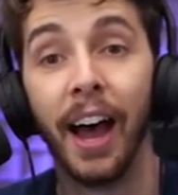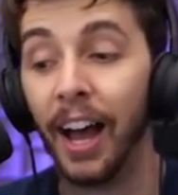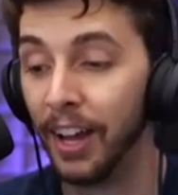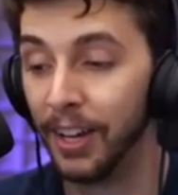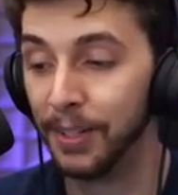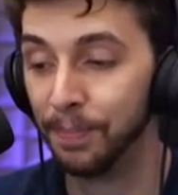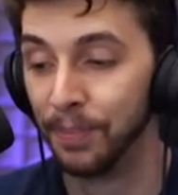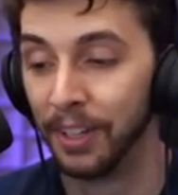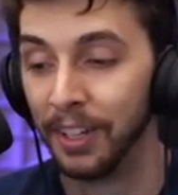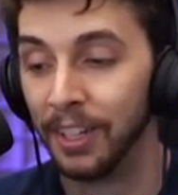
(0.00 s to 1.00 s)

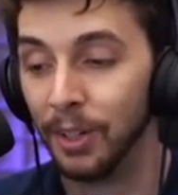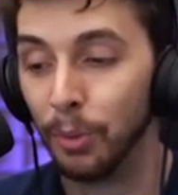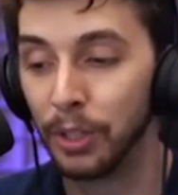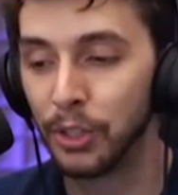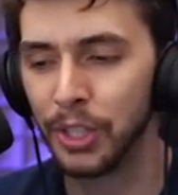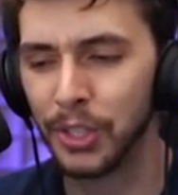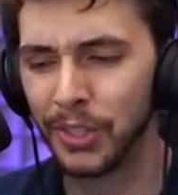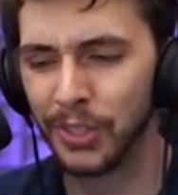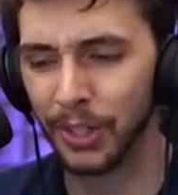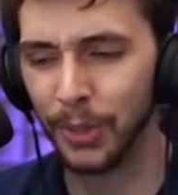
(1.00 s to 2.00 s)
Um, which
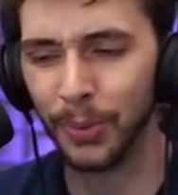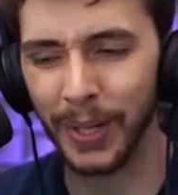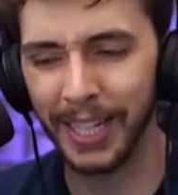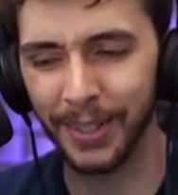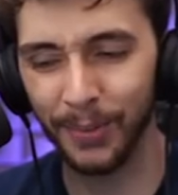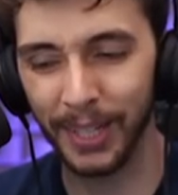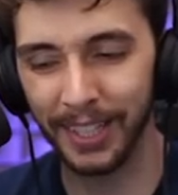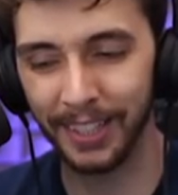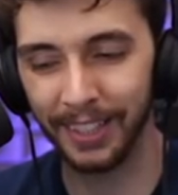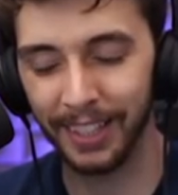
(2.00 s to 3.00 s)
is so weird
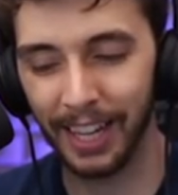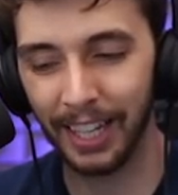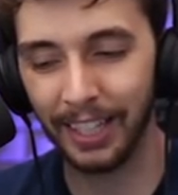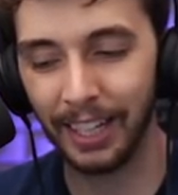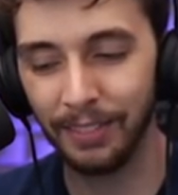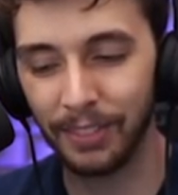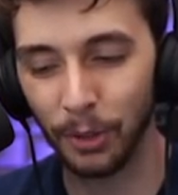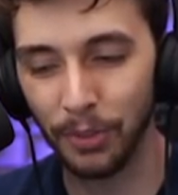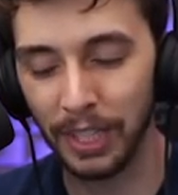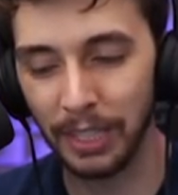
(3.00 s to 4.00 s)
when I, I
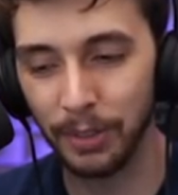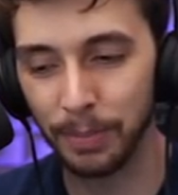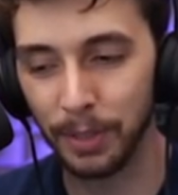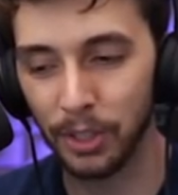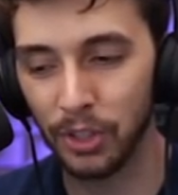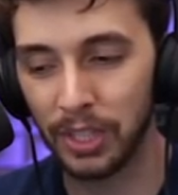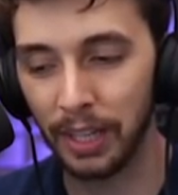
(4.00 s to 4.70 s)
don't think there was much